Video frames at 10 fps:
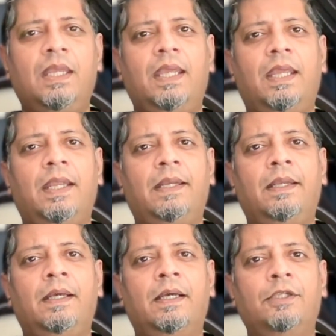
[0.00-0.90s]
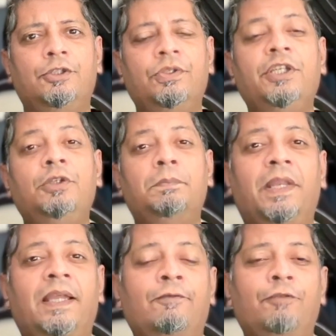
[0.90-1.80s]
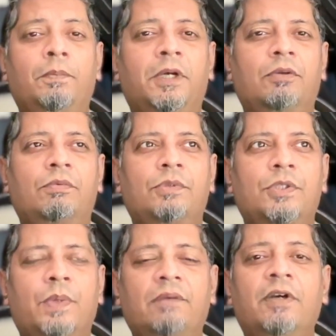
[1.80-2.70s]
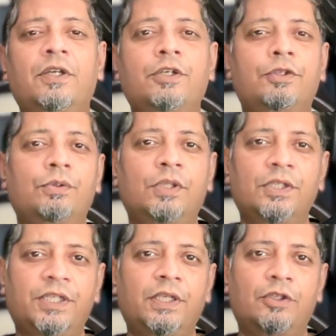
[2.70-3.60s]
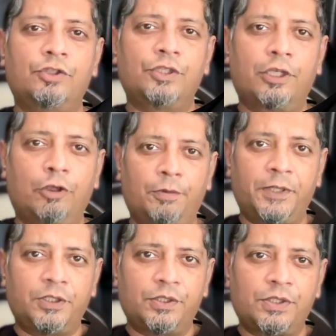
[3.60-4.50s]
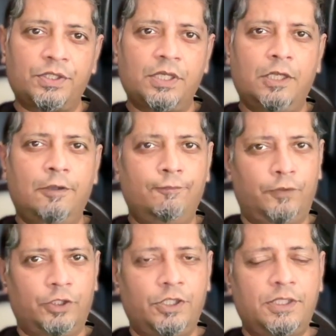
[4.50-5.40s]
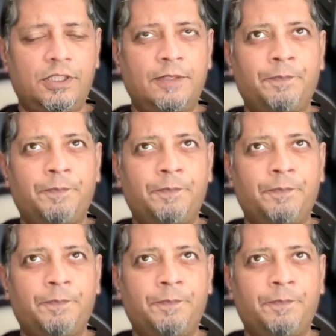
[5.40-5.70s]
and you need to plan for about 1,200 to 1,300 kilometers for this.